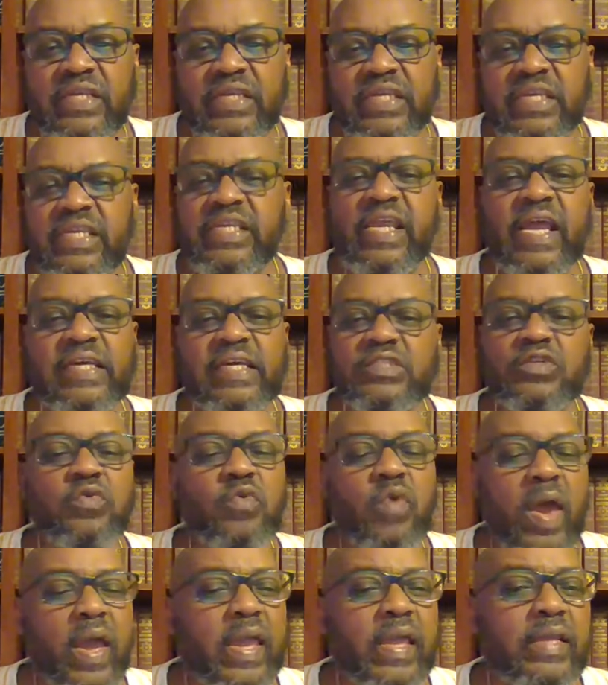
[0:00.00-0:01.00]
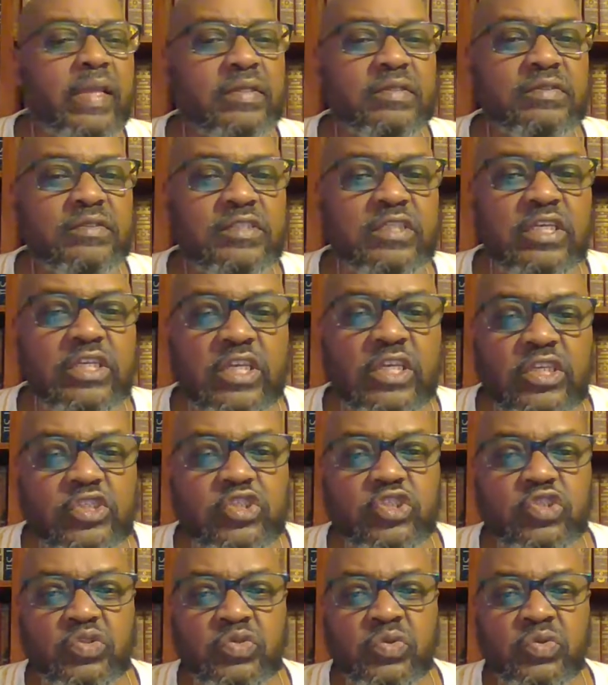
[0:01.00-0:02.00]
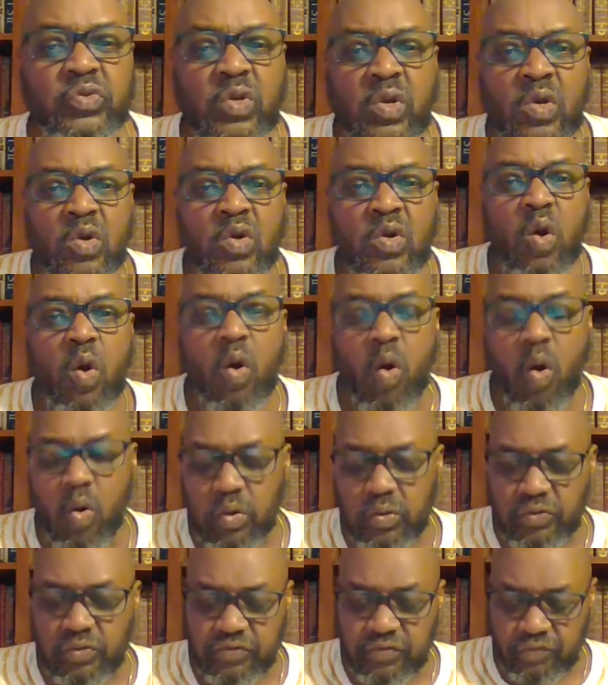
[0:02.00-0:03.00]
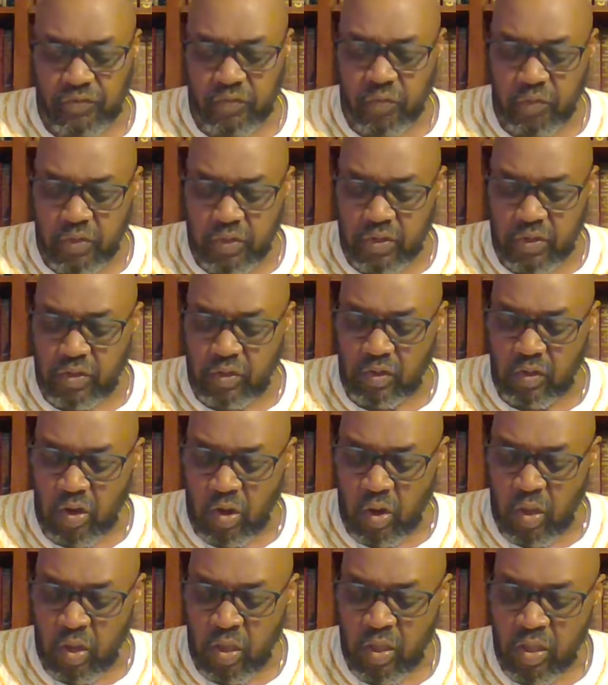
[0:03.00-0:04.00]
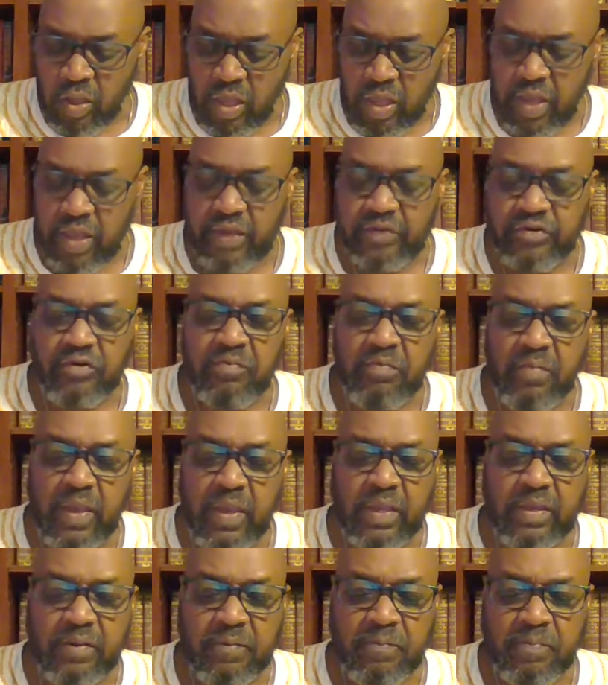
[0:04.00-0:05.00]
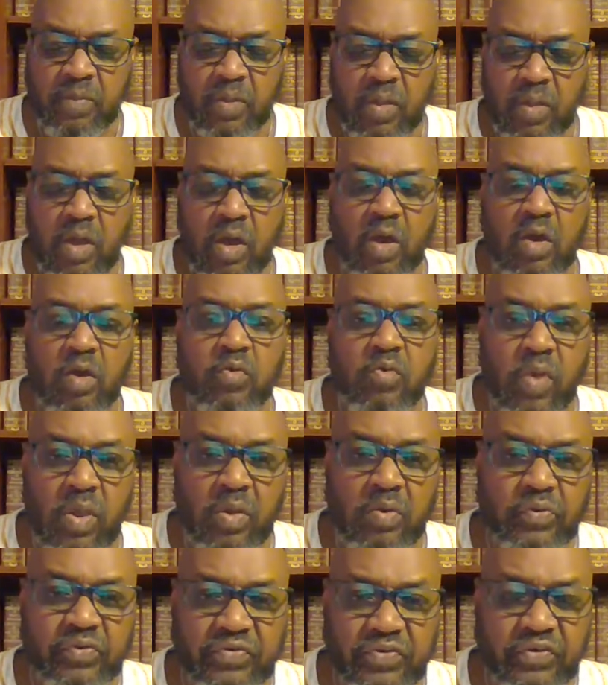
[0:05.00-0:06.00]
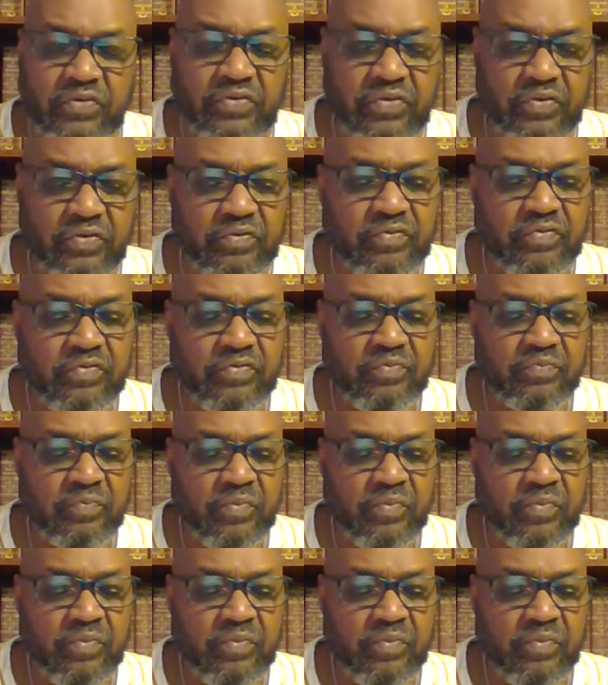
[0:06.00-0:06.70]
He has the right to issue orders, if you will, or to make requisitions.